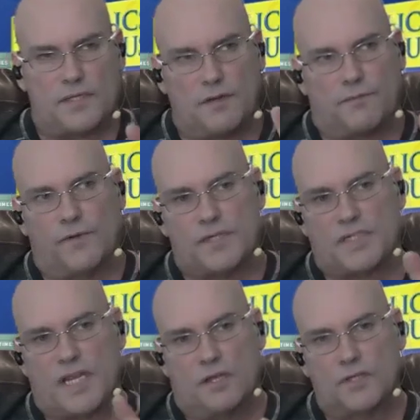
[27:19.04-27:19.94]
different
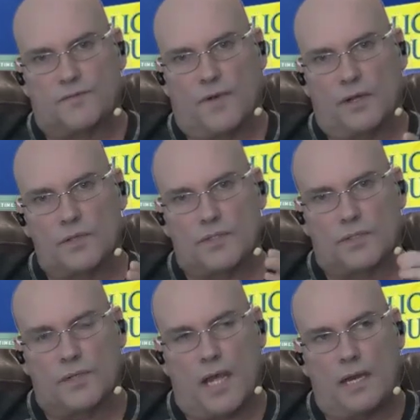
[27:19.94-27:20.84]
sales funnels,
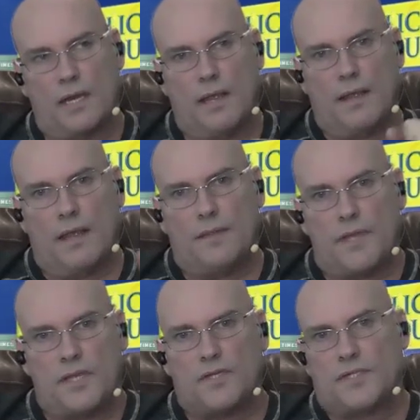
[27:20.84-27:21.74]
so that
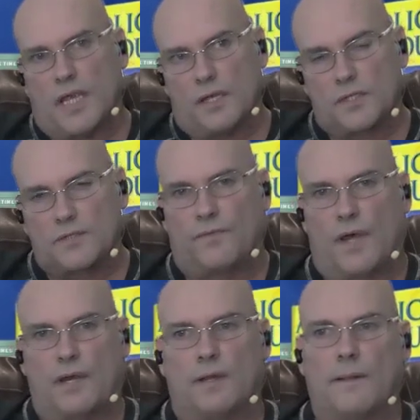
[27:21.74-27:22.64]
each sales
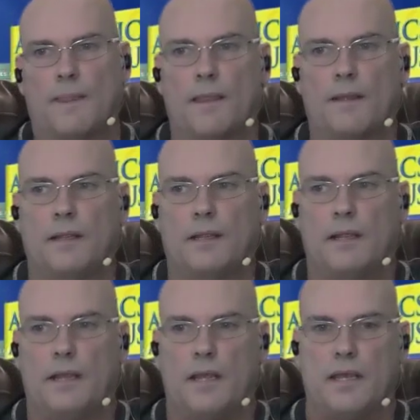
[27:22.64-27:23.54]
funnel
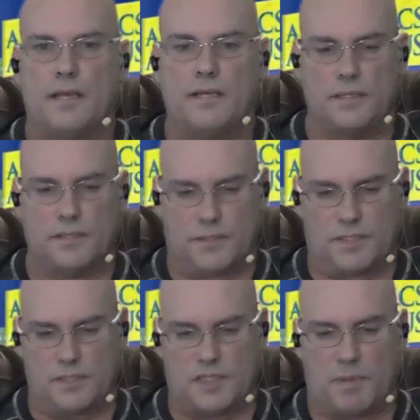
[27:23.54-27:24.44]

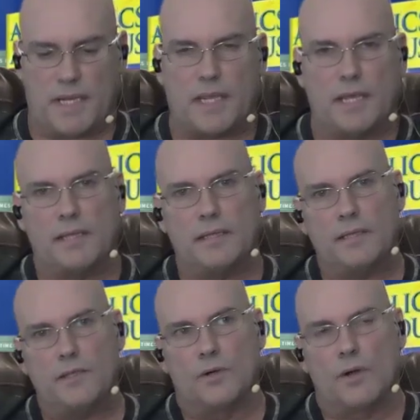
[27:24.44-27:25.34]
is speaking
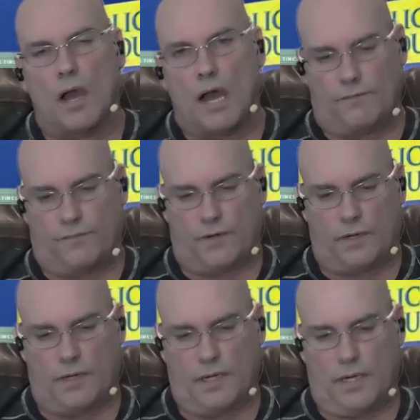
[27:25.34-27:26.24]
your
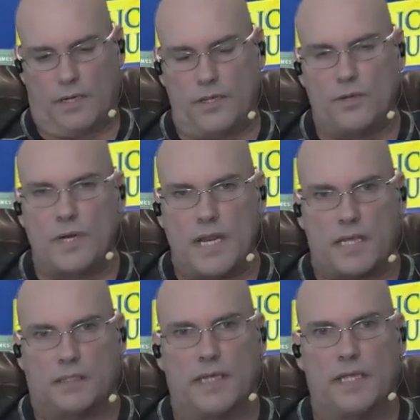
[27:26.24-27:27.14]
offer
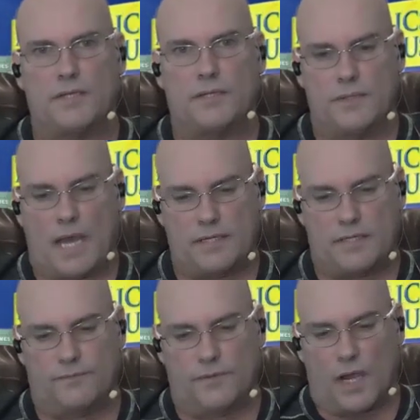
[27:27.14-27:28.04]
uniquely to that
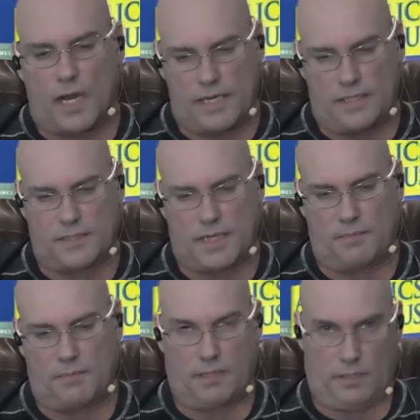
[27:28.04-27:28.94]
different audience
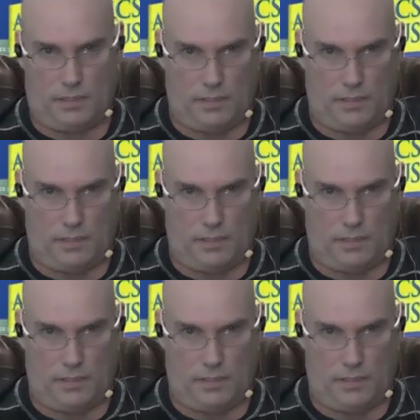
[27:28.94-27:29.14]
segment.